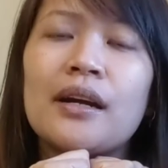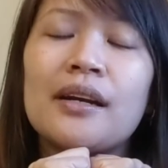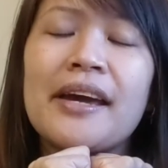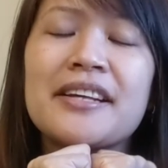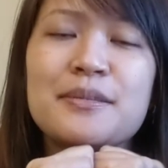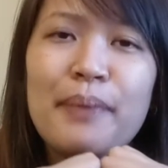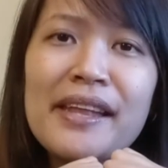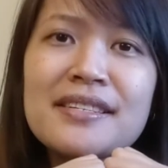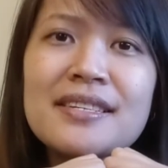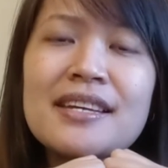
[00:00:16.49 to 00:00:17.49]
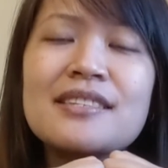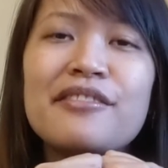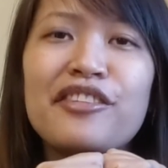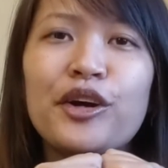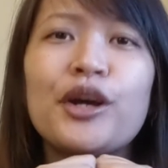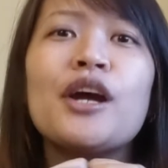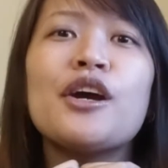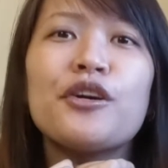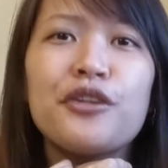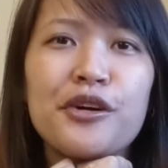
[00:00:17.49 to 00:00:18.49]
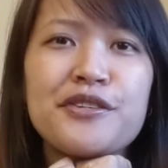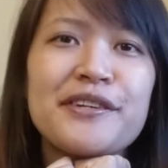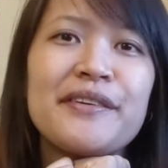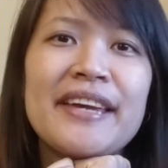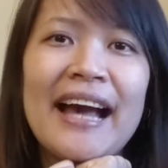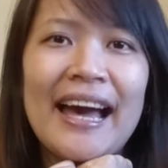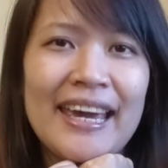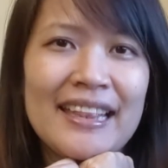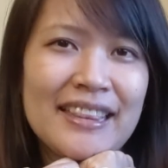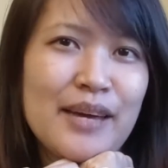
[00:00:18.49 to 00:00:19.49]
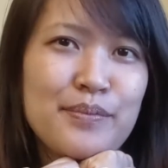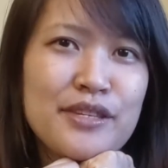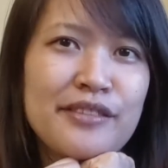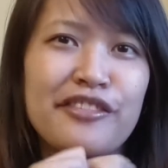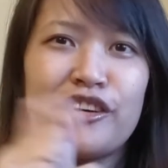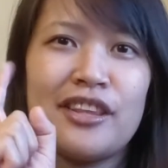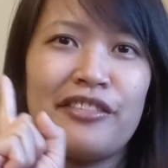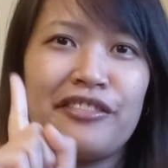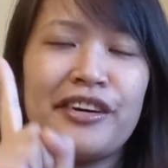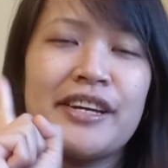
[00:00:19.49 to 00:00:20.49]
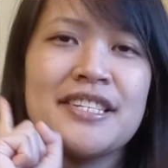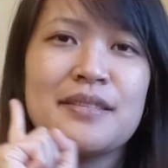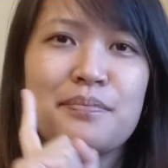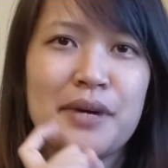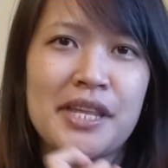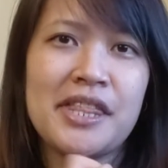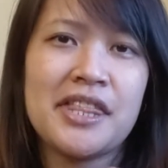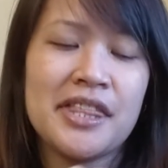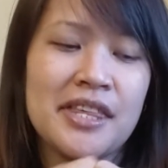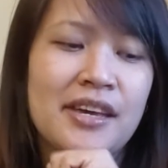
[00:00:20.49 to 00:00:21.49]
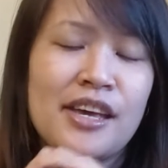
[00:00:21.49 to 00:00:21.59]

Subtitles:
our expenses for grocery items for the first month.